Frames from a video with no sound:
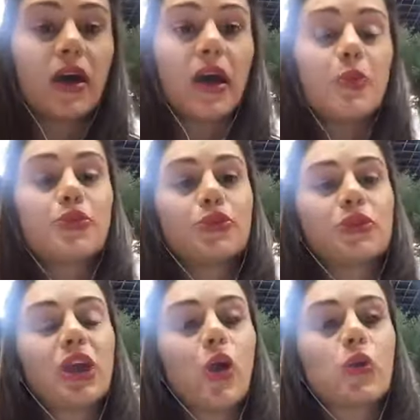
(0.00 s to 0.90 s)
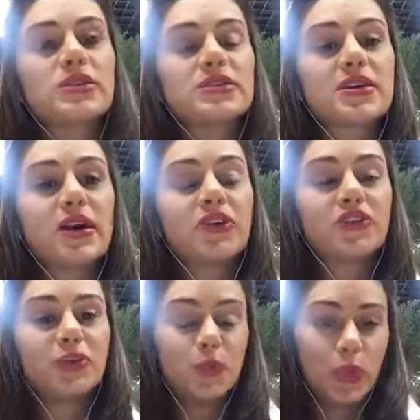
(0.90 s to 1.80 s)
approving ourselves,
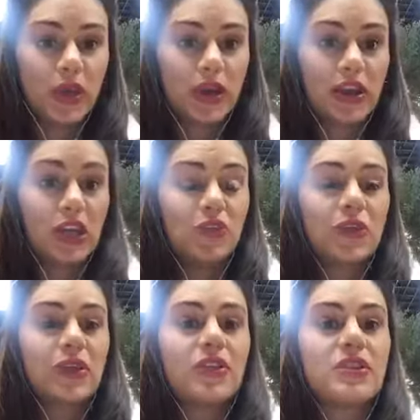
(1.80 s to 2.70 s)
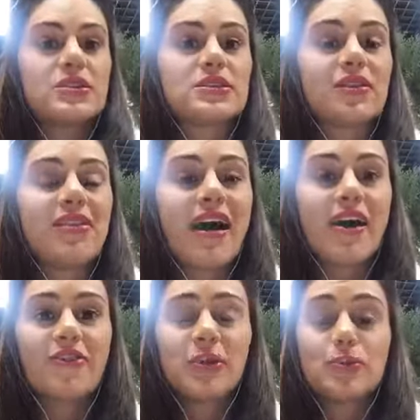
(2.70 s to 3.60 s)
if we are giving this
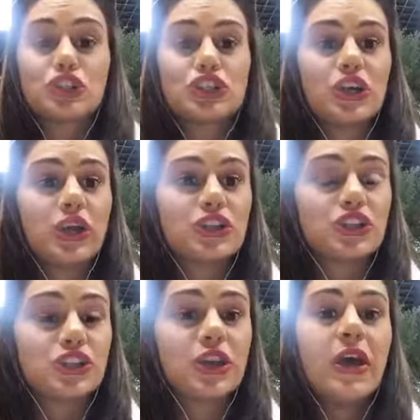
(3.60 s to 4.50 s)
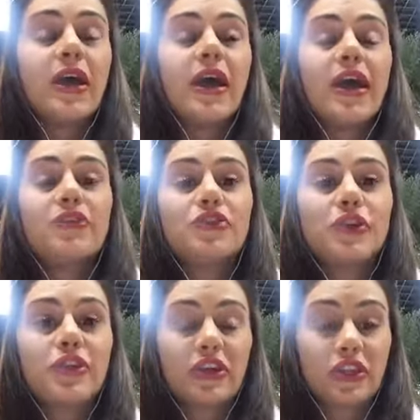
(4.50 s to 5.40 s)
love, appreciation,
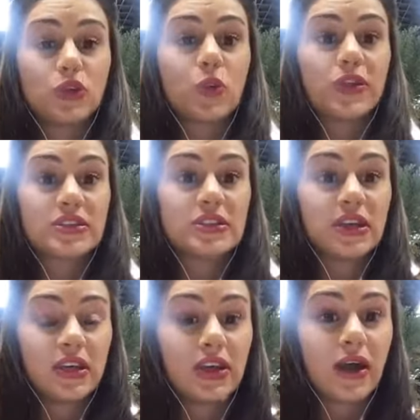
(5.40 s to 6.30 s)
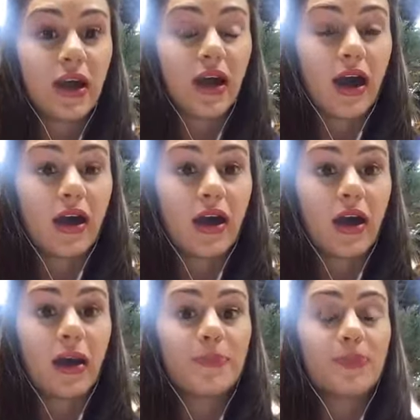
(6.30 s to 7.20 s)
everything that we are seeking
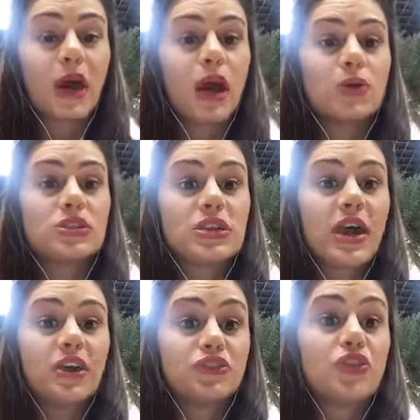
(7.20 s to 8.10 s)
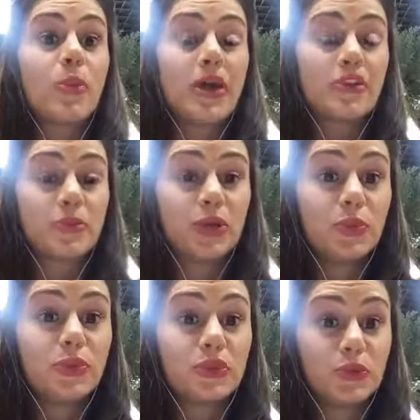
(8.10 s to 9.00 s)
outside from other
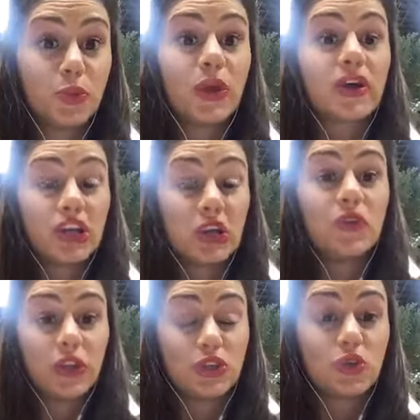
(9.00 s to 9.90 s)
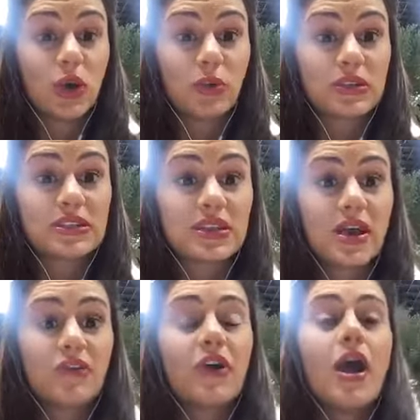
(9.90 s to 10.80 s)
people, if we are giving it to
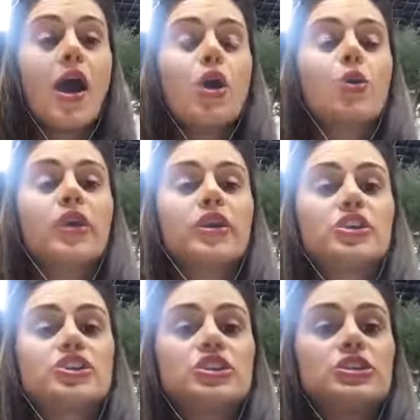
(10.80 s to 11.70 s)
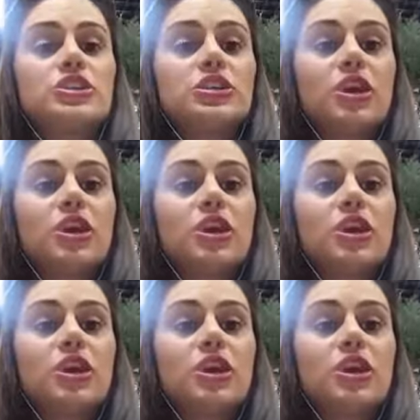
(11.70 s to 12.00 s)
ourselves, we are just